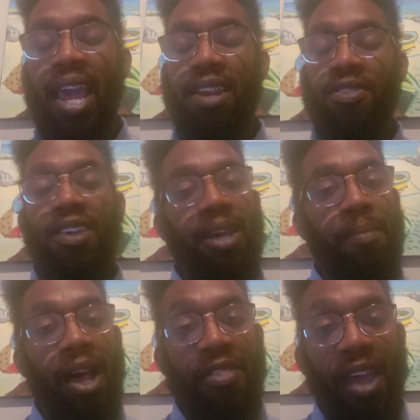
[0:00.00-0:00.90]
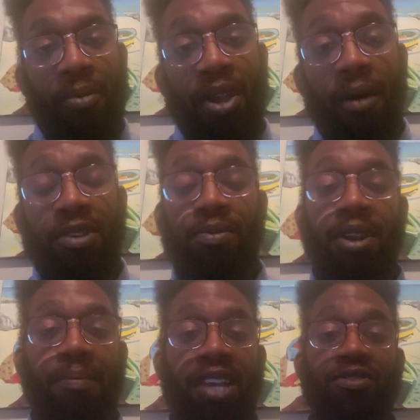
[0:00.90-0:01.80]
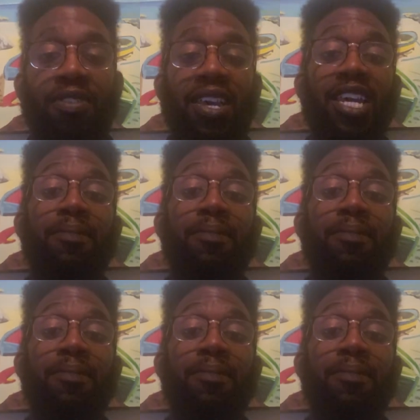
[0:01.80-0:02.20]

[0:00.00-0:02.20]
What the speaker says: And the thing about that, we always want to make sure the